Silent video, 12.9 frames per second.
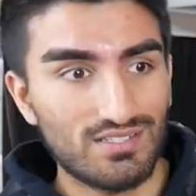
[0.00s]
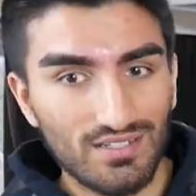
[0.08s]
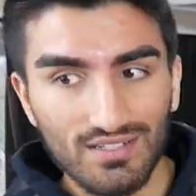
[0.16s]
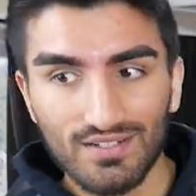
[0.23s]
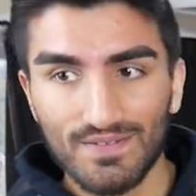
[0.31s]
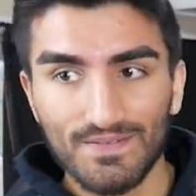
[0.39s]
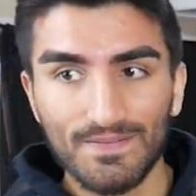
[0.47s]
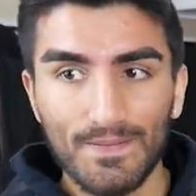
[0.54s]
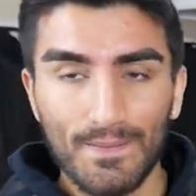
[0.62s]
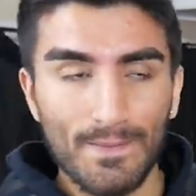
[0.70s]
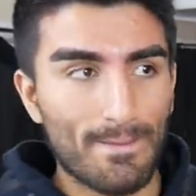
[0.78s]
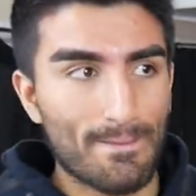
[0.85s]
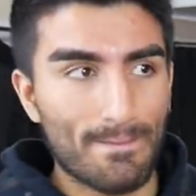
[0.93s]

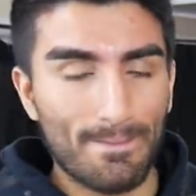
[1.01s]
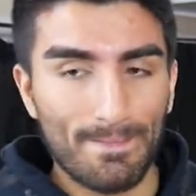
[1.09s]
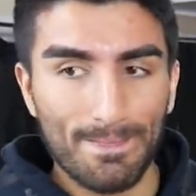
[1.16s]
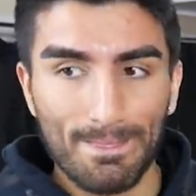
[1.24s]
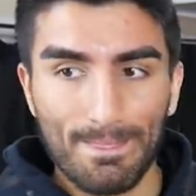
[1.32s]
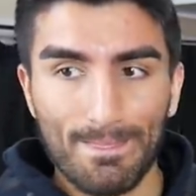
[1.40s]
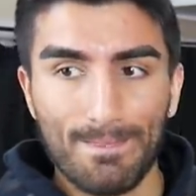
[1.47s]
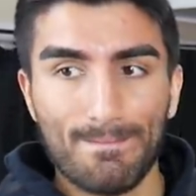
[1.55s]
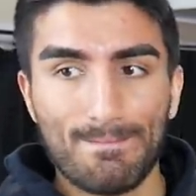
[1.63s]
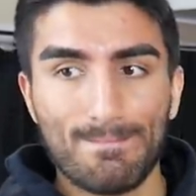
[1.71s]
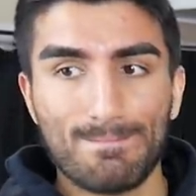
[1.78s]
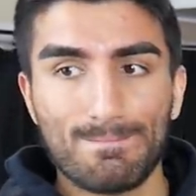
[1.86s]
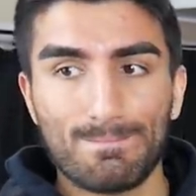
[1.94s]

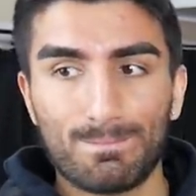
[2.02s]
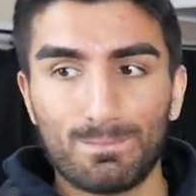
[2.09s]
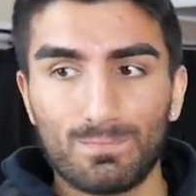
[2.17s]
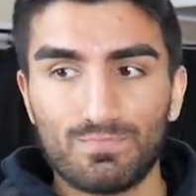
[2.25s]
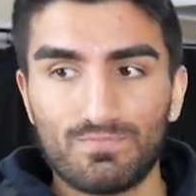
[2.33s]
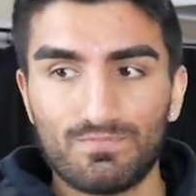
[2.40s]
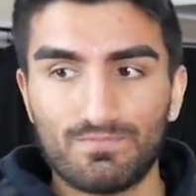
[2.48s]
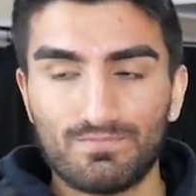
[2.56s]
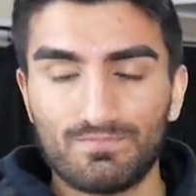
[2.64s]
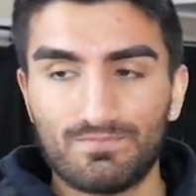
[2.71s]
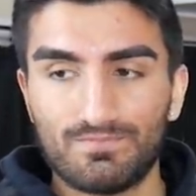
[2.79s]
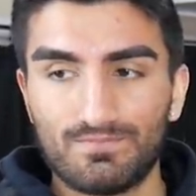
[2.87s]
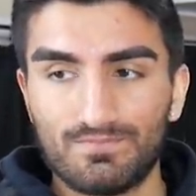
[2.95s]

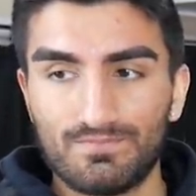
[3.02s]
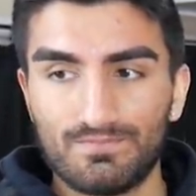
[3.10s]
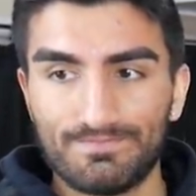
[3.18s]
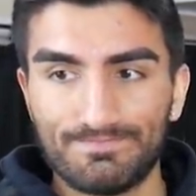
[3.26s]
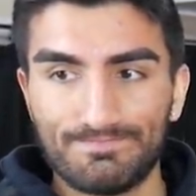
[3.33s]
No words are spoken by the person on screen.